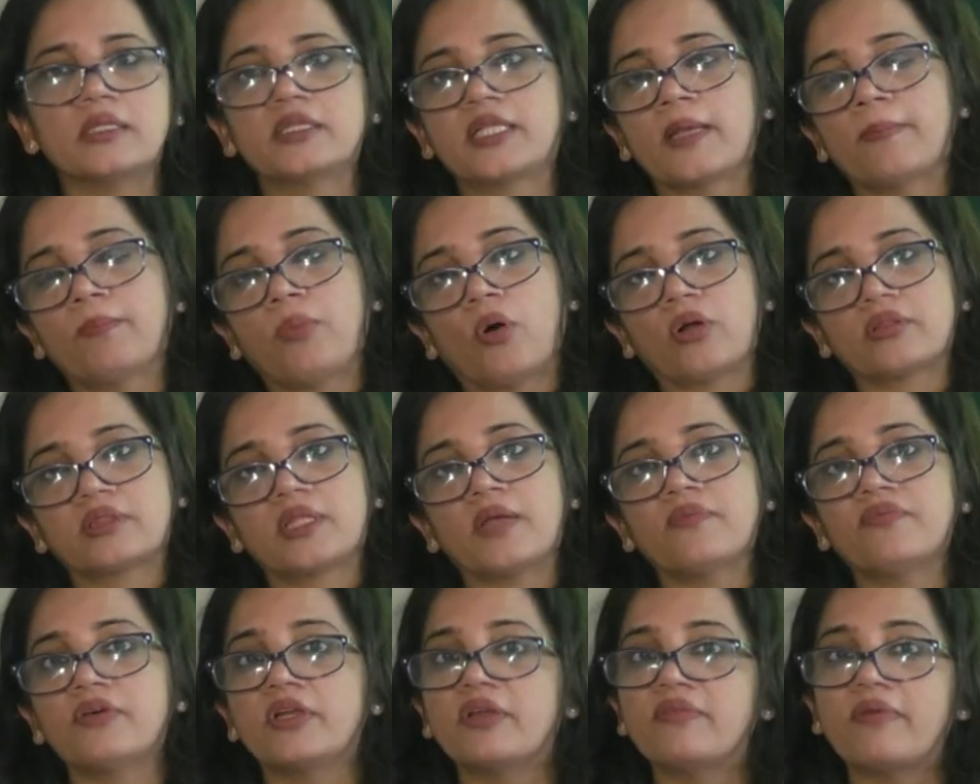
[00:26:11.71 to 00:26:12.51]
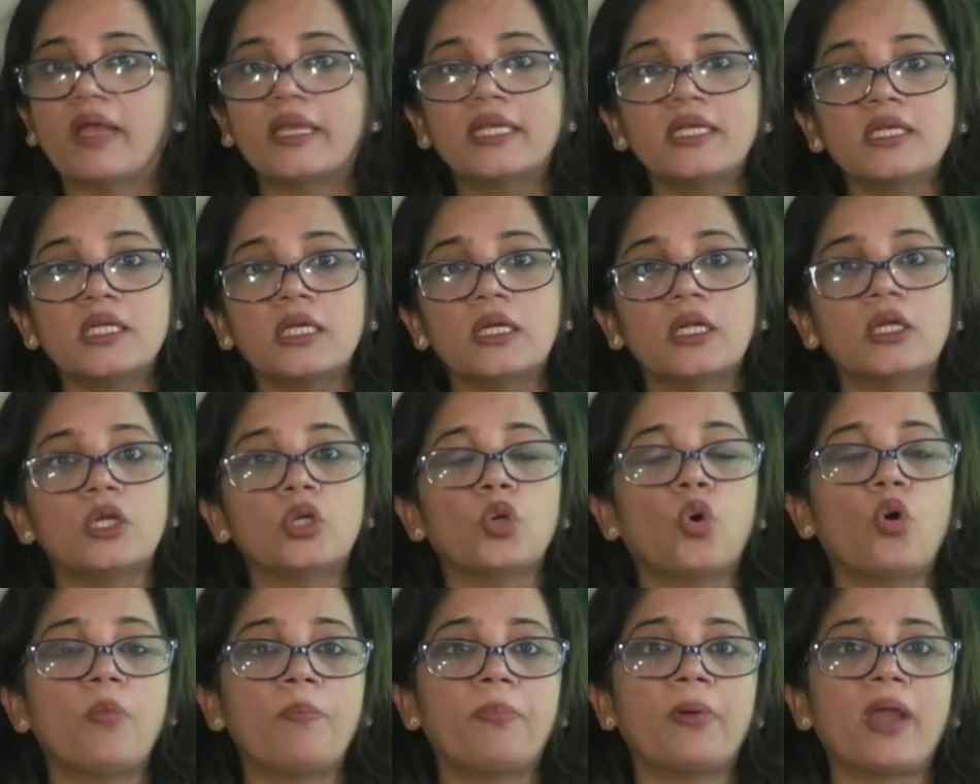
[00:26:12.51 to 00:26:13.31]
They bought them for a very
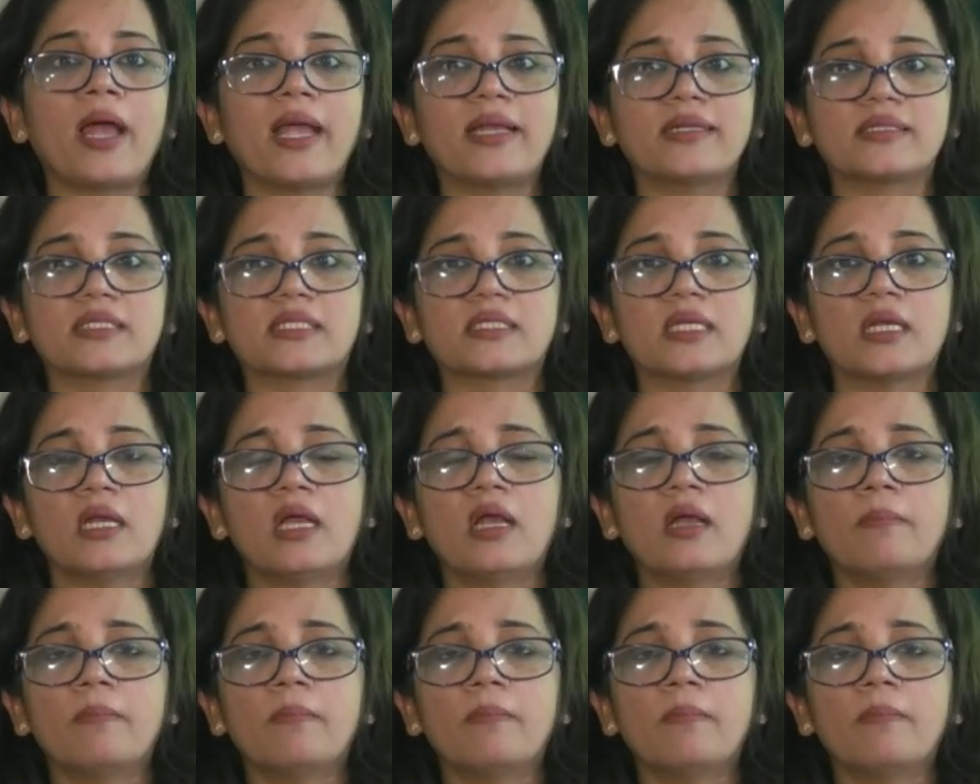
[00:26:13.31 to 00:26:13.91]
low price.